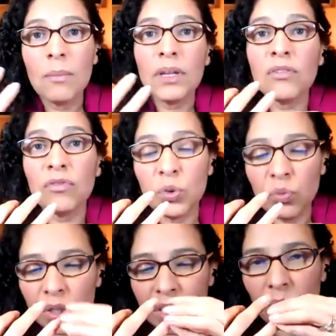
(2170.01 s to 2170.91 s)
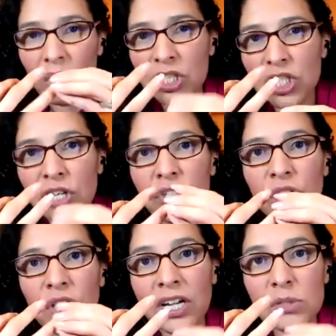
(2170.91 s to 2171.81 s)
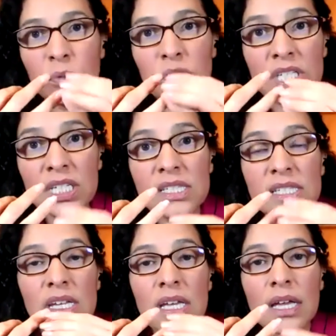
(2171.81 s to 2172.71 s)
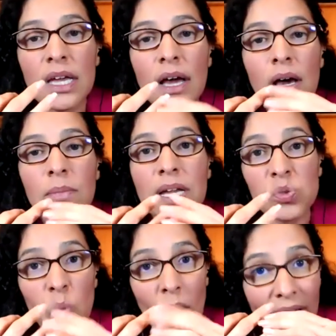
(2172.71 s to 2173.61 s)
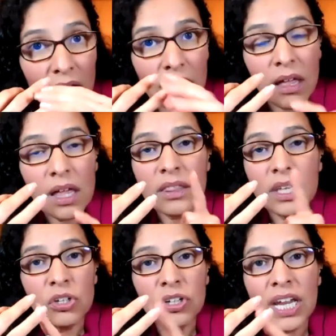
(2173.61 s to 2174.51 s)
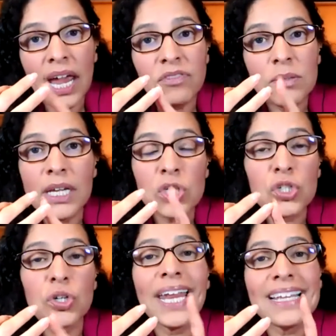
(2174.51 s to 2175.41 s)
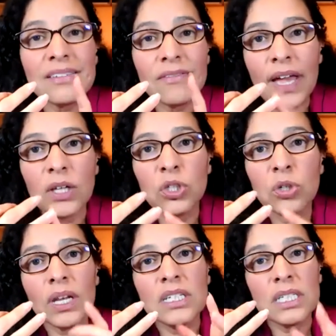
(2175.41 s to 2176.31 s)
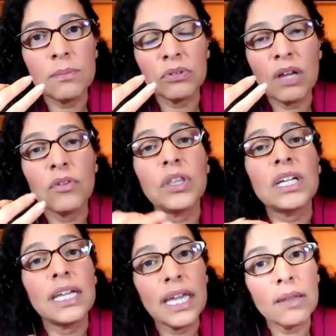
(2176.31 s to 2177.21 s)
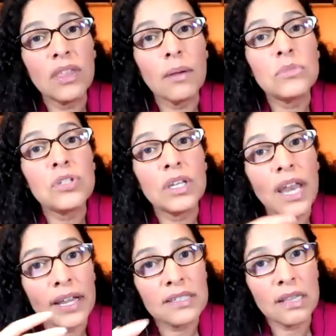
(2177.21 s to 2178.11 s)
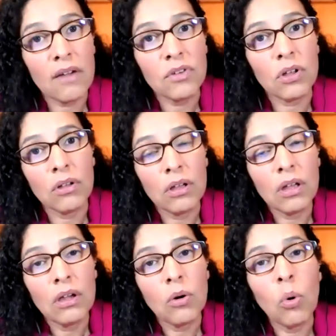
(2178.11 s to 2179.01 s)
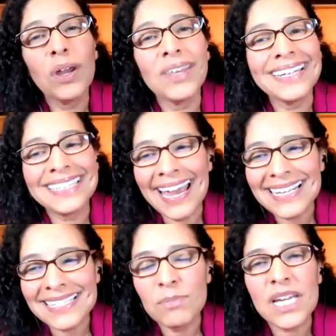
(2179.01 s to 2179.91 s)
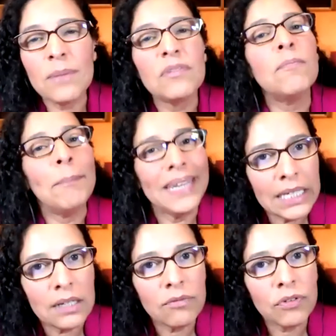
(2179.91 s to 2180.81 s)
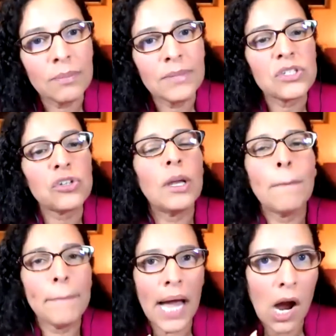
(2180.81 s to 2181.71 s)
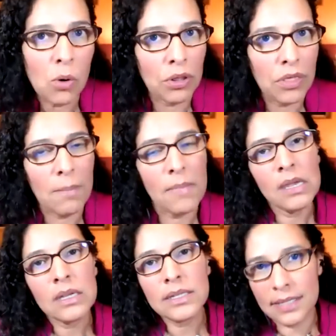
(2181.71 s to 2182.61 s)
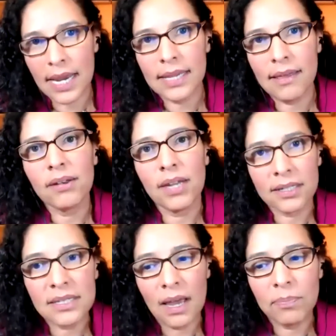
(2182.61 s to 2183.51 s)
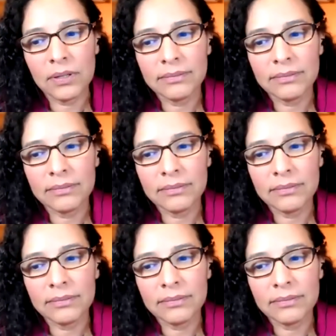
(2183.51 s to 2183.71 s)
But if you really want to share your expertise um, as well, then you're going to have to make sure it has a value on a deeper level that can get them to the next level, or that has some type of meaning for them that's going to empower them to take that next step.